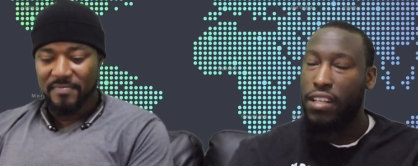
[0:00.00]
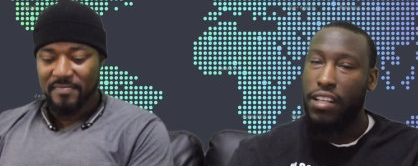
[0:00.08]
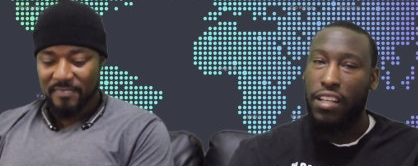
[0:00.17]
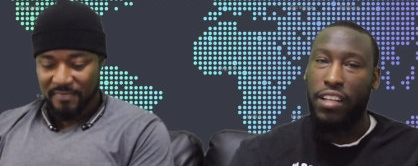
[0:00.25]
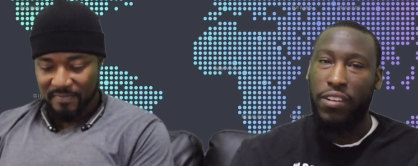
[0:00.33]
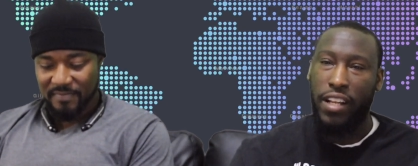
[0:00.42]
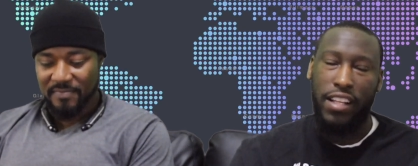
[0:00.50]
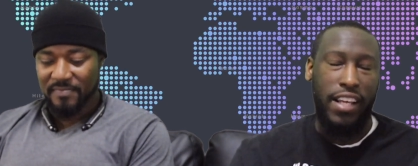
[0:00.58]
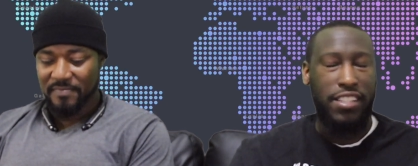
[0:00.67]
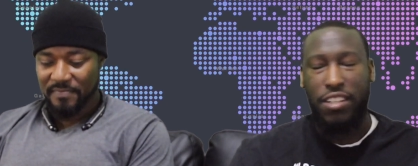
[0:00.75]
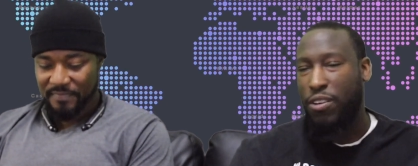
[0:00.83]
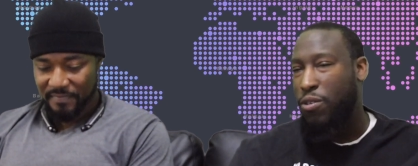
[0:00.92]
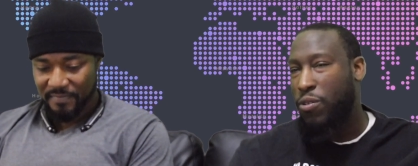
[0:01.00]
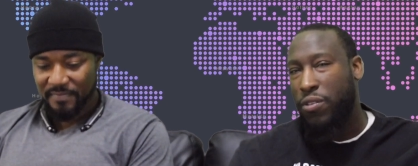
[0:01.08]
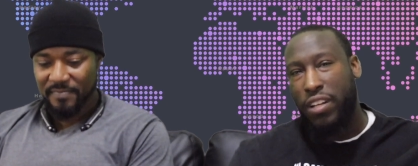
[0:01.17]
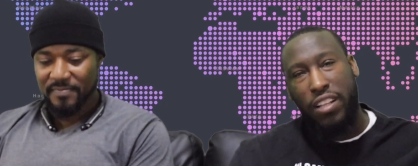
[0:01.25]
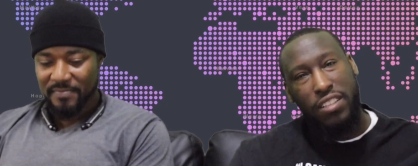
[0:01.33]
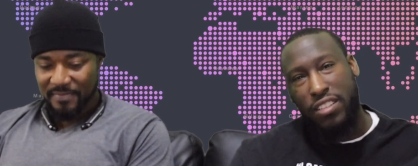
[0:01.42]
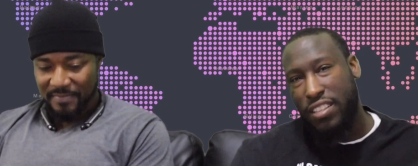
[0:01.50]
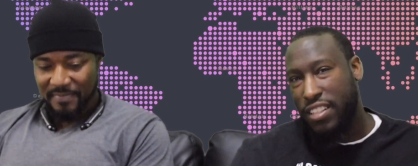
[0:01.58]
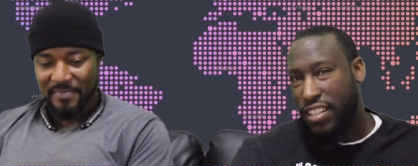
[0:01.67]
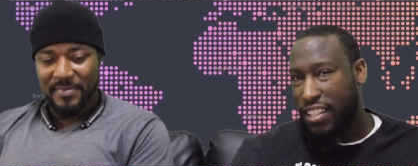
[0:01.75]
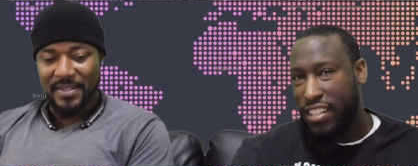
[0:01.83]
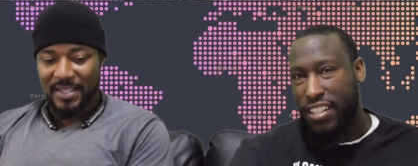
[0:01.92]
Speaker 1: of it. You know, that that's a whole nother
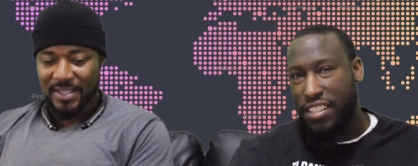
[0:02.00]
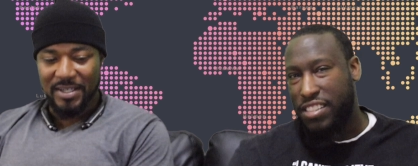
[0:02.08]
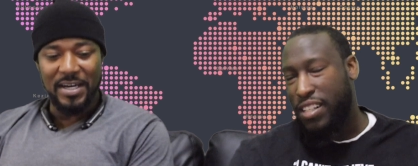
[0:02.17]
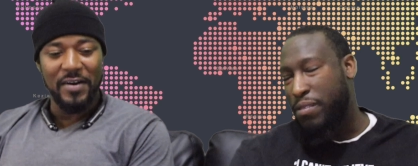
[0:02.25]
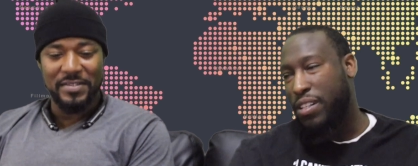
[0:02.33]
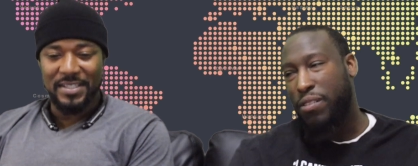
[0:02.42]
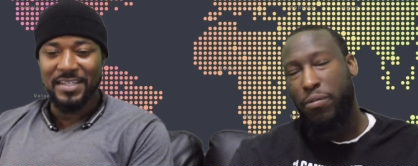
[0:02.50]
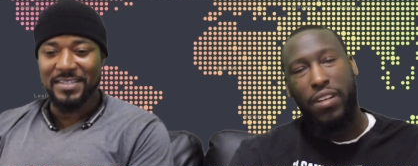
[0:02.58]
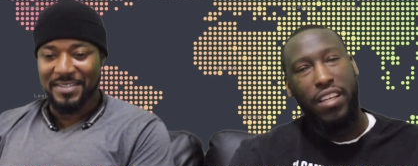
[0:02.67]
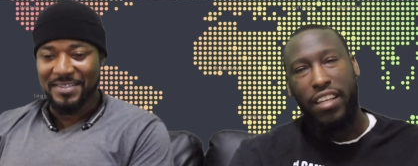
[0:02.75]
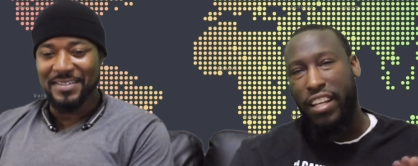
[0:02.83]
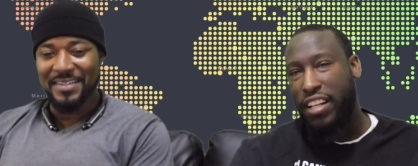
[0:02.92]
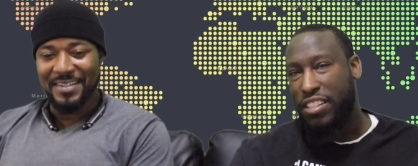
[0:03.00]
conversation. Yeah,